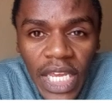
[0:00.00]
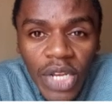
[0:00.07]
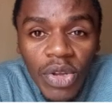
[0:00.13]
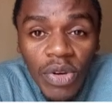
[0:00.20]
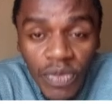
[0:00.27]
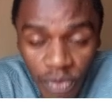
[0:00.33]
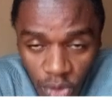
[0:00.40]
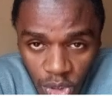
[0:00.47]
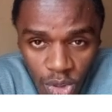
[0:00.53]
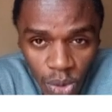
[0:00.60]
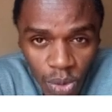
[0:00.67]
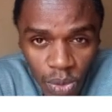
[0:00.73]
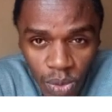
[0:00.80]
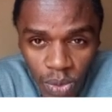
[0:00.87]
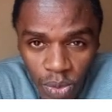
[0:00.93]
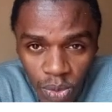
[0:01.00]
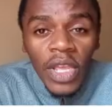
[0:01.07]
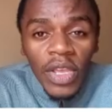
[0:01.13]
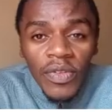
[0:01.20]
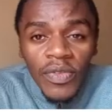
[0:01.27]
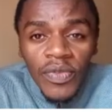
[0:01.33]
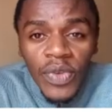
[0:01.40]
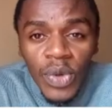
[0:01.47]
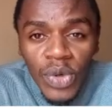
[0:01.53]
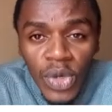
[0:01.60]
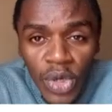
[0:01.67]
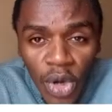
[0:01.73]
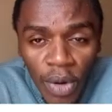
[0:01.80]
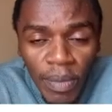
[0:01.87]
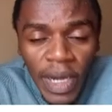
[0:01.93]
in your photo. If you
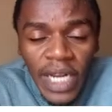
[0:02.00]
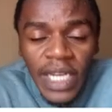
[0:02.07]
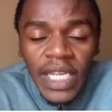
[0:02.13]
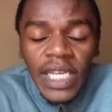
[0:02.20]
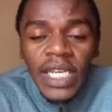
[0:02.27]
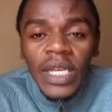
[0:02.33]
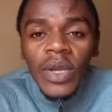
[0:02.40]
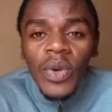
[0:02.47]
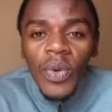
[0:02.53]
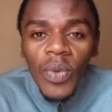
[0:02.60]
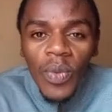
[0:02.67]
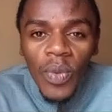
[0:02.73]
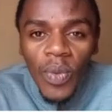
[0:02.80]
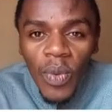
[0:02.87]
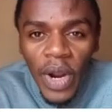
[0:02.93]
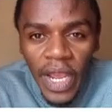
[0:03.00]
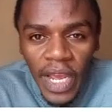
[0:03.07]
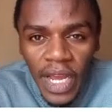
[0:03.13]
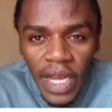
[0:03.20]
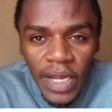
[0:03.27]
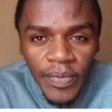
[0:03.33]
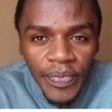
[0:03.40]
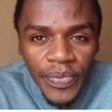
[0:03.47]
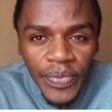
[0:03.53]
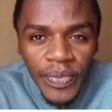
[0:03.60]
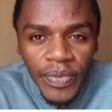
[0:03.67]
normally wear